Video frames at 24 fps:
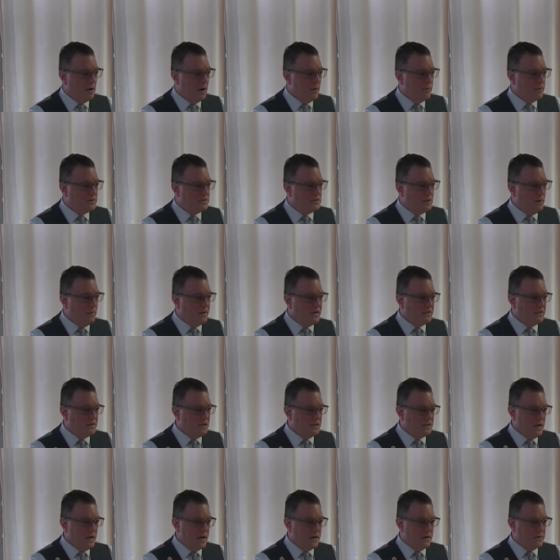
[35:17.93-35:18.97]
And when somebody
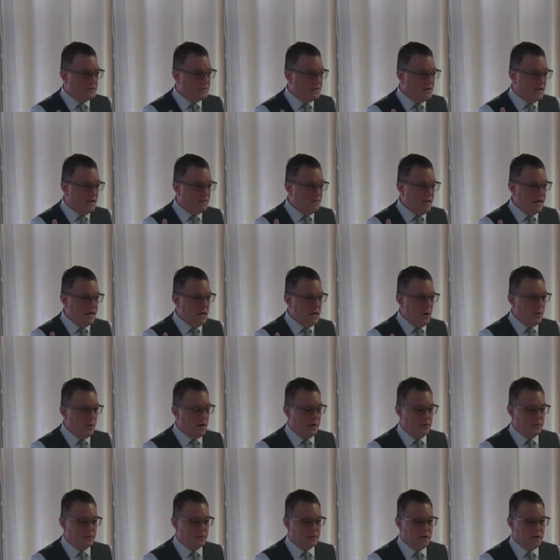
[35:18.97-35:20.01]
says, I understand, they don't
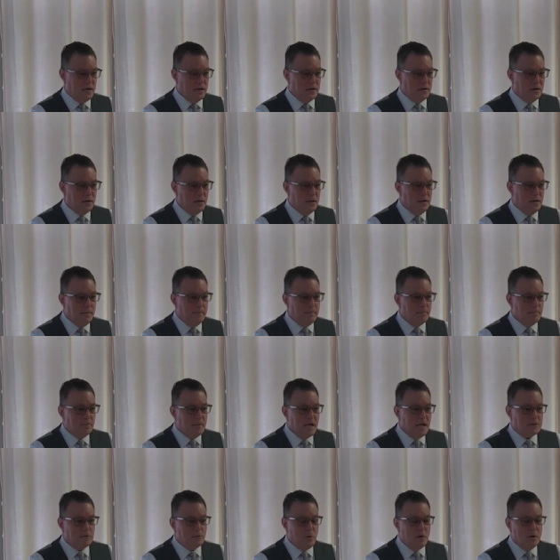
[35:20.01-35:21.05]
understand.
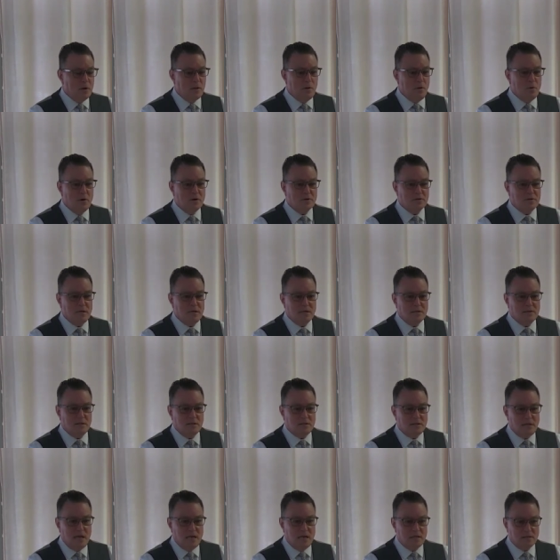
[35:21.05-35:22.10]
That's one of the worst things
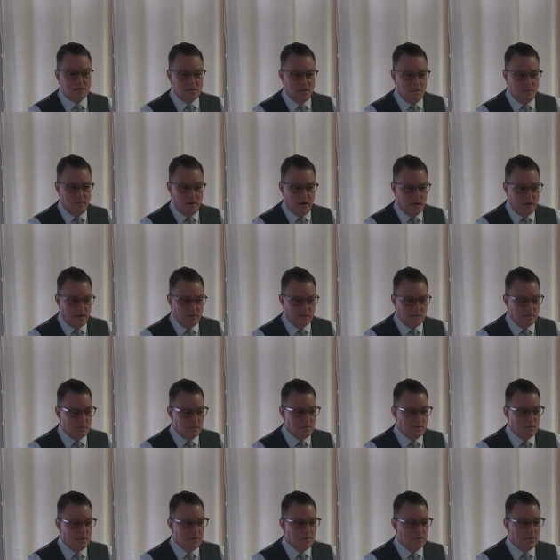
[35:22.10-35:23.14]
to say to somebody.
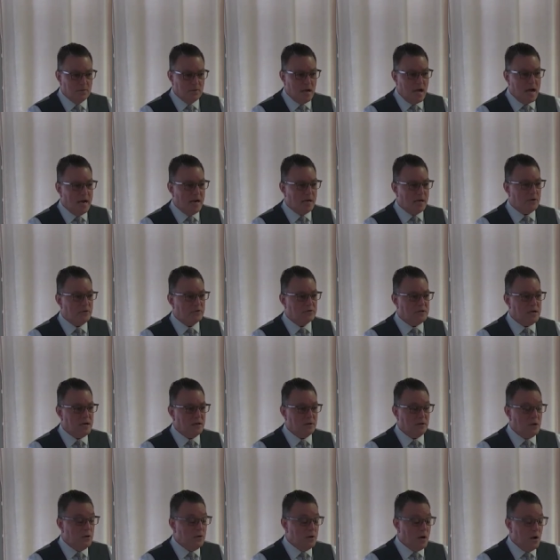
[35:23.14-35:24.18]
I
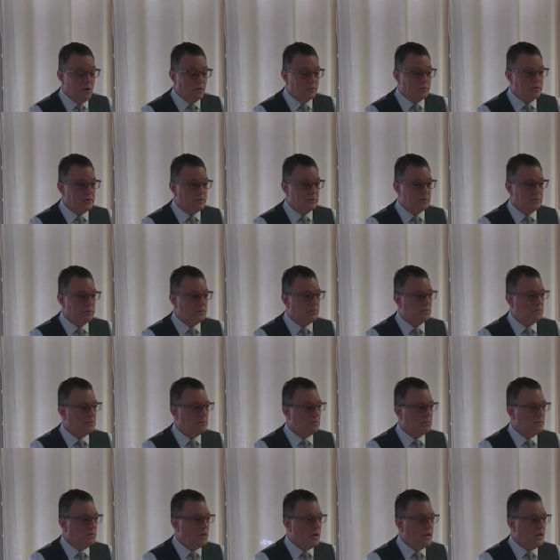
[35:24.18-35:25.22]
understand. You don't,
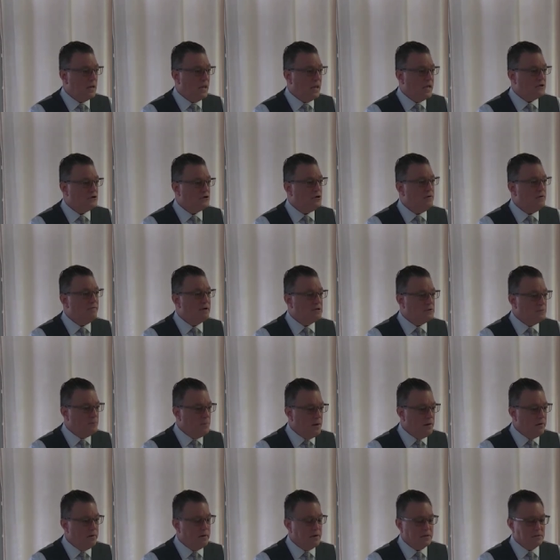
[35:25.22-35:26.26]
unless you've
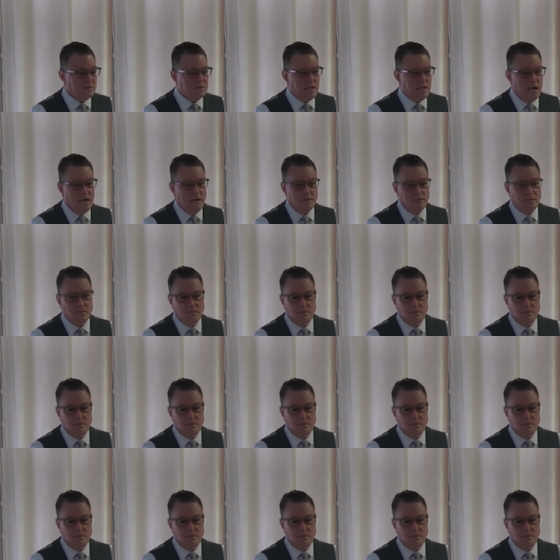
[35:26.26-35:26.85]
experienced that.